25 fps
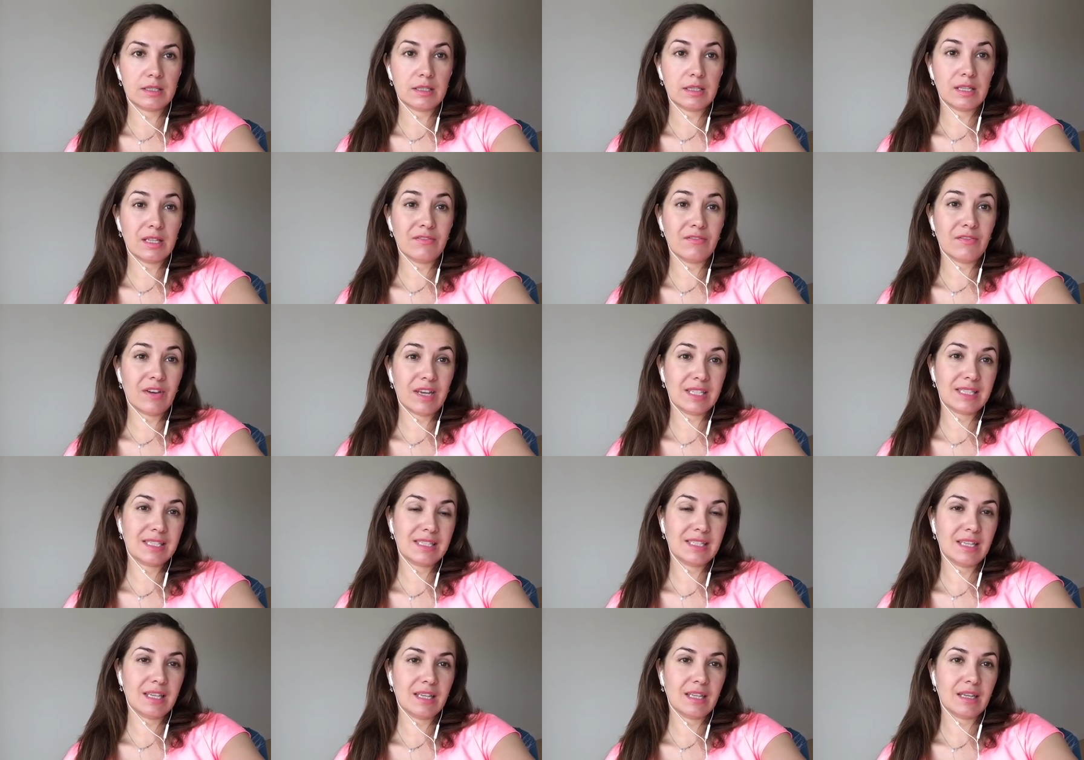
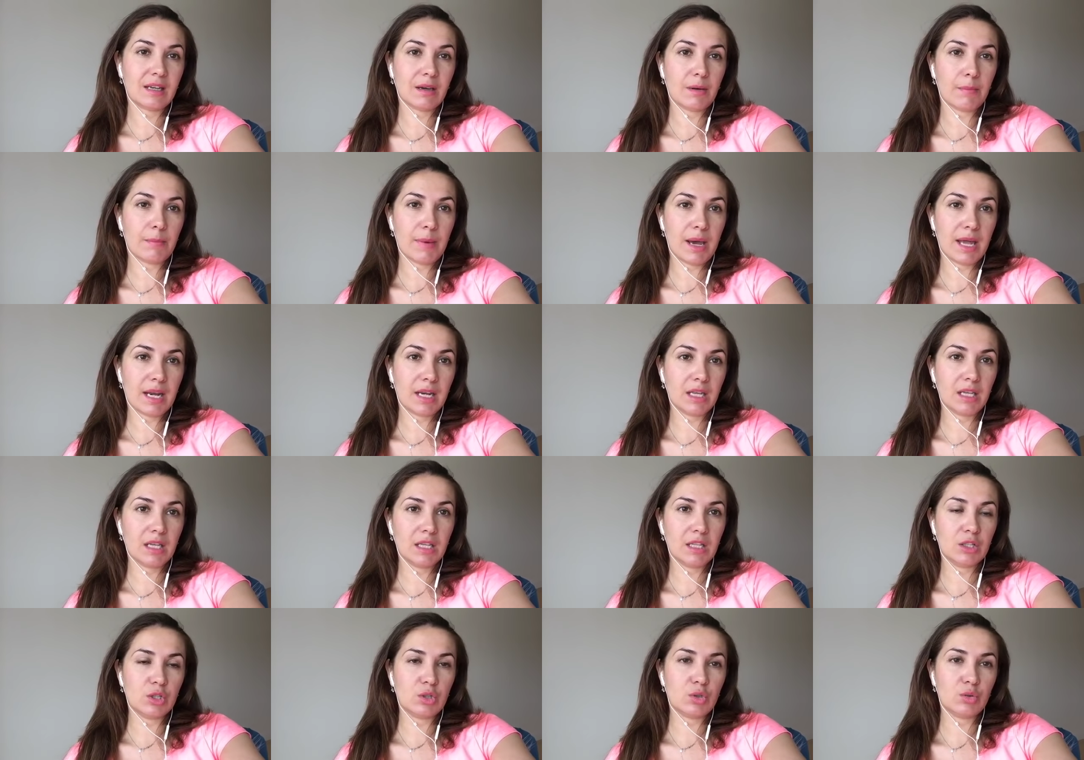investing money
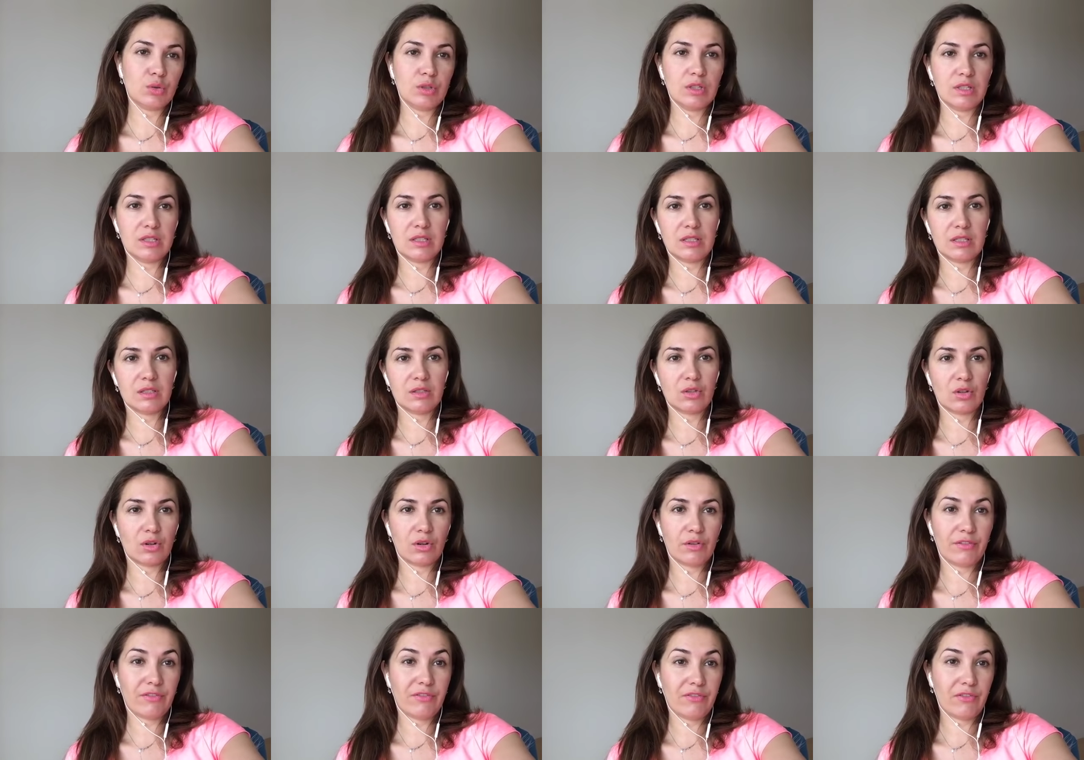into this
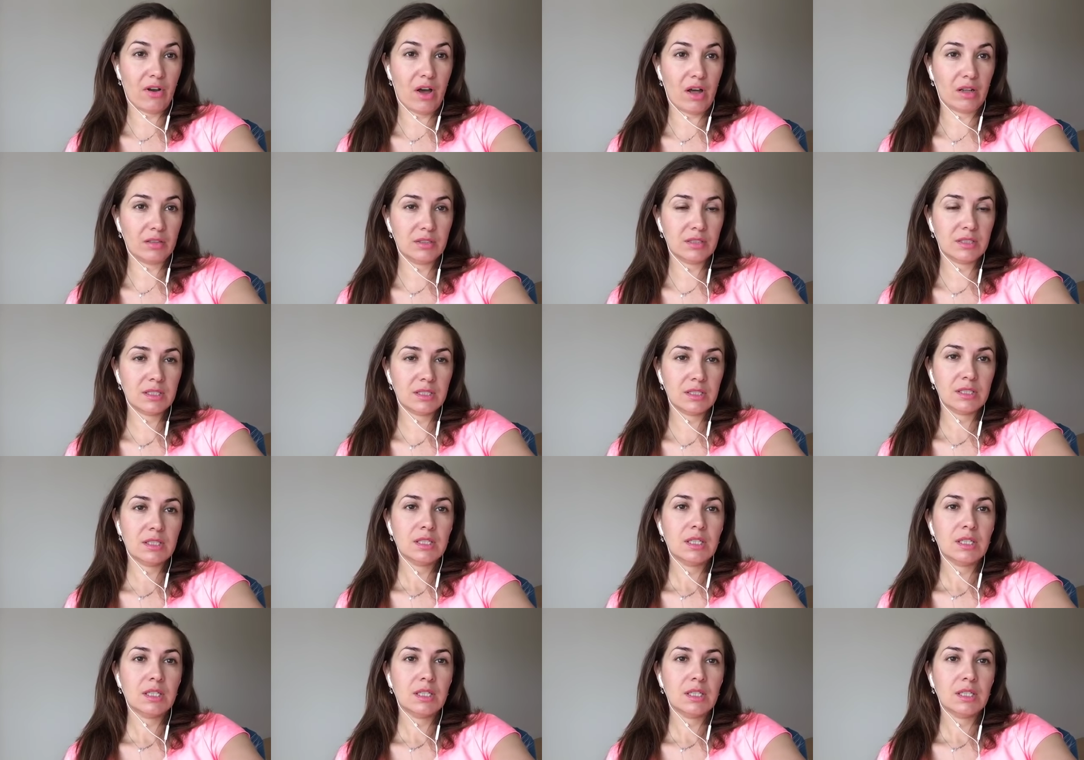sort of fund,